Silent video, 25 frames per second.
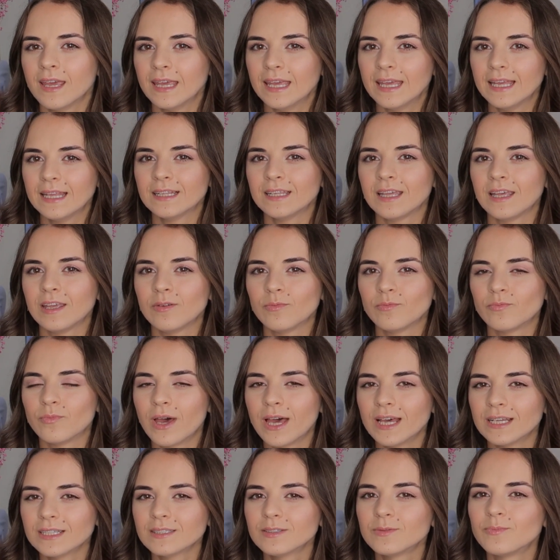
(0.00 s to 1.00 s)
in the
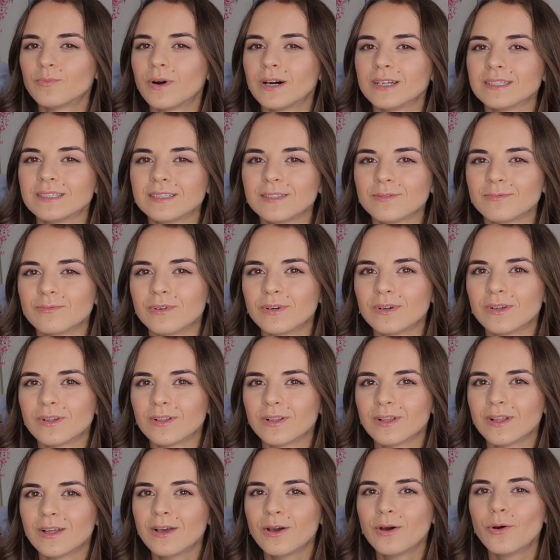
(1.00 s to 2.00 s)
best
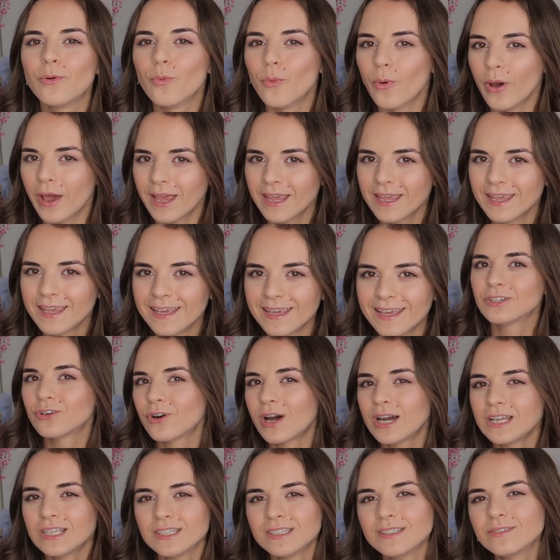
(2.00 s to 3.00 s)
possible way. So
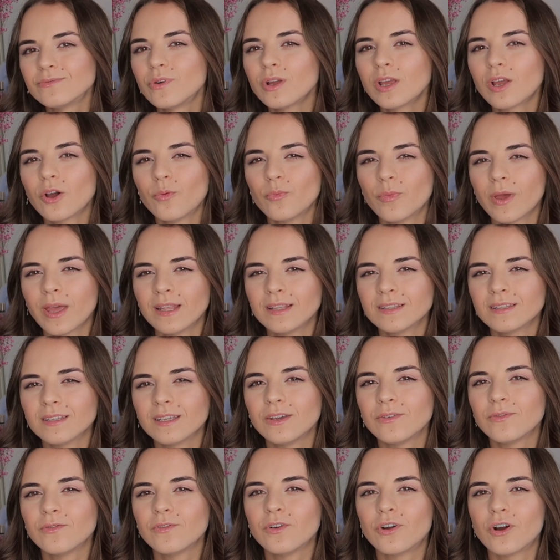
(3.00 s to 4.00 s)
I just recommend,
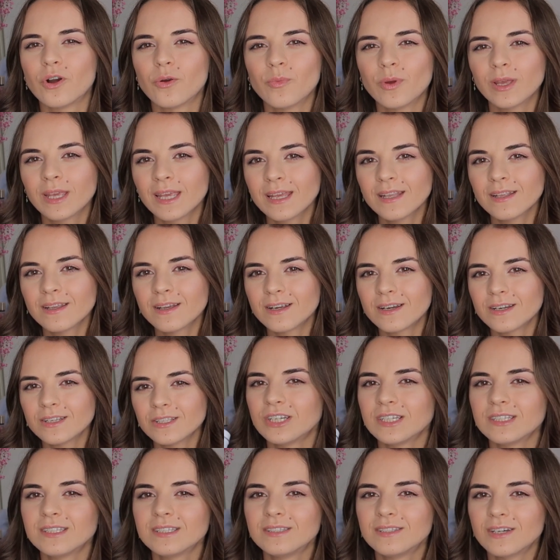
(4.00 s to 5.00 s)
if you're a beginner,
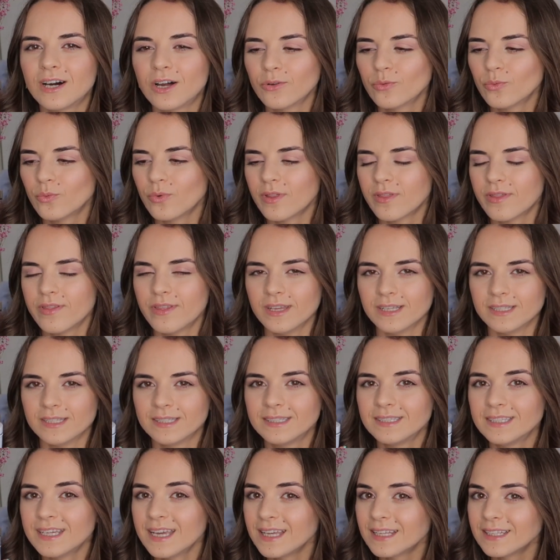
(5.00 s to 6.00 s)
just start with these
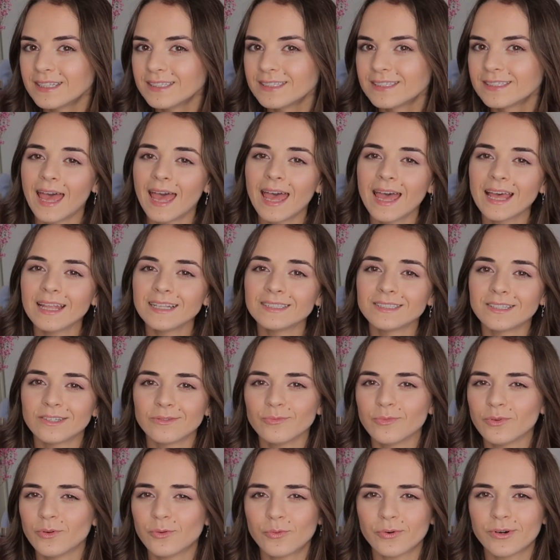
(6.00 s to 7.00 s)
tents and
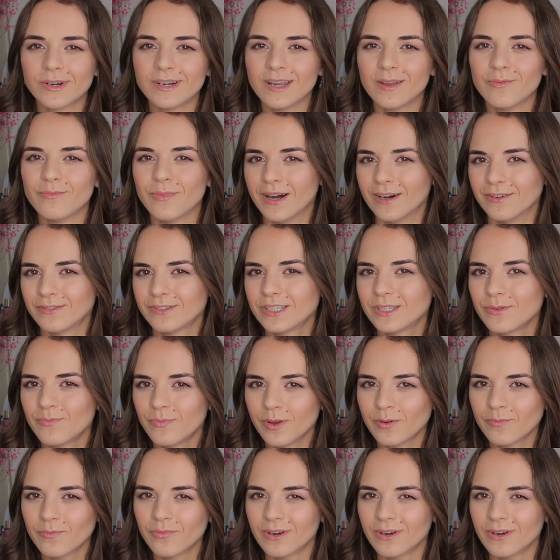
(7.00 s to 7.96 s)
don't be worried about shipping